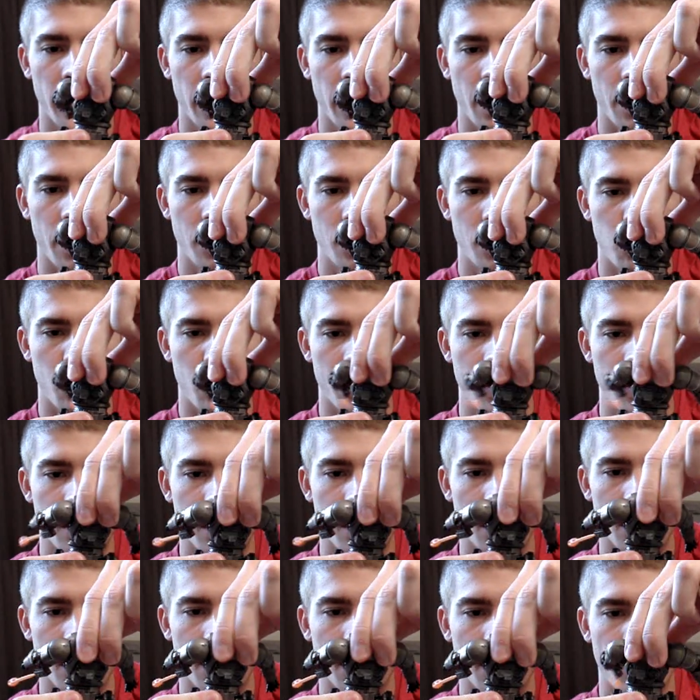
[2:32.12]
go to twist
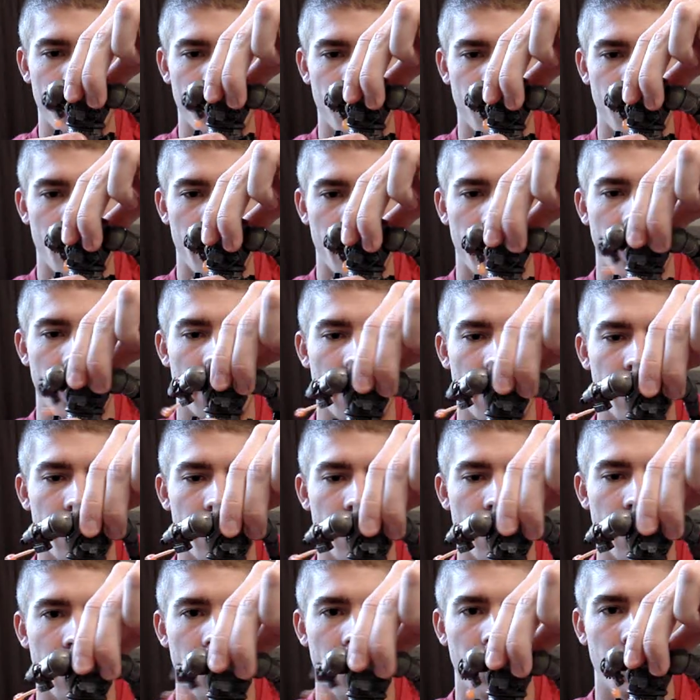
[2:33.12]
it, they get in the
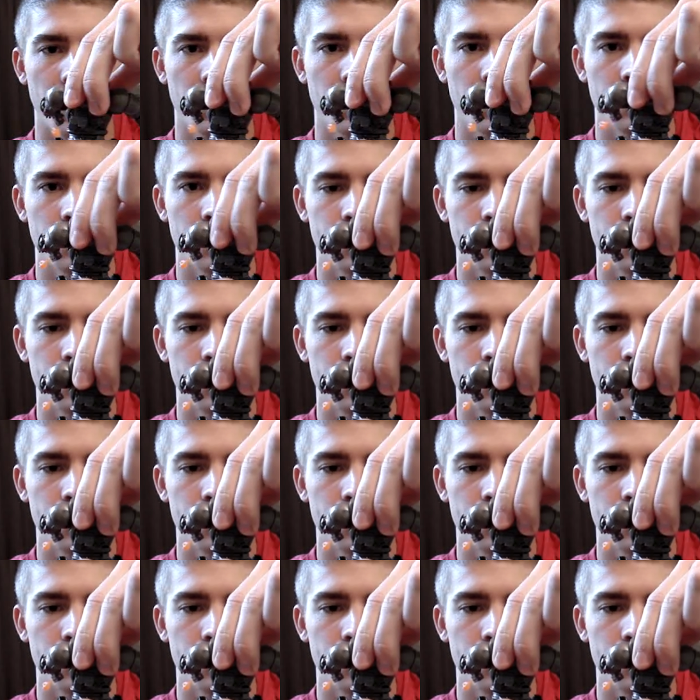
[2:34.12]
road.